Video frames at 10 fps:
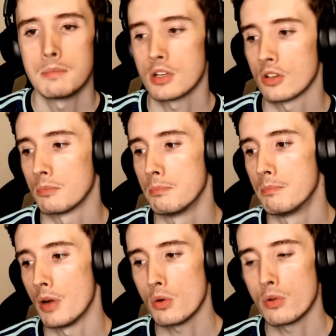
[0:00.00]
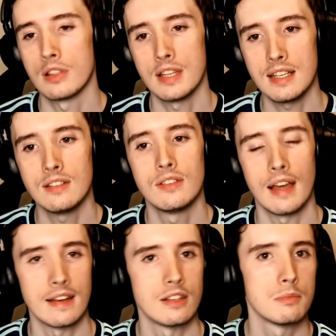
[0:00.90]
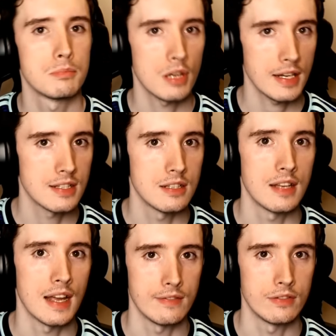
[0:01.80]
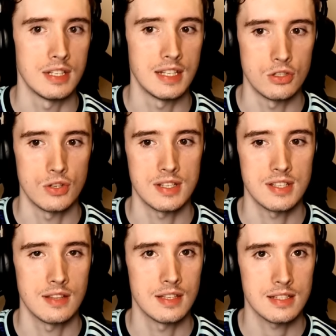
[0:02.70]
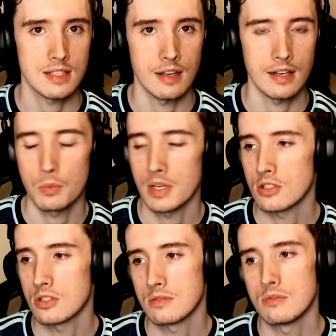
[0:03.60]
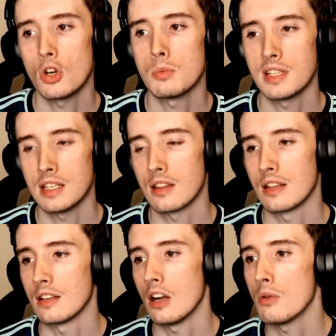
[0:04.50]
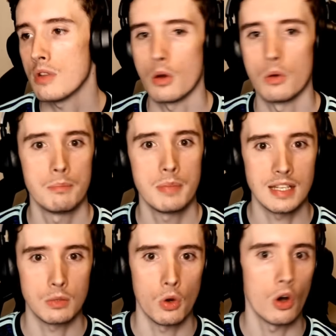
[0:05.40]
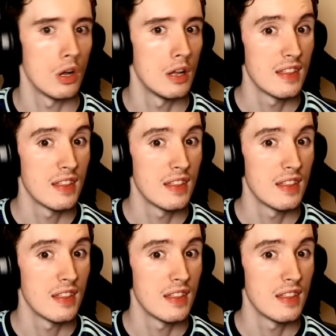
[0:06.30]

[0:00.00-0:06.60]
because both Leeds and Brighton have an interest in this guy, which normally you'd think, oh no, bidding war,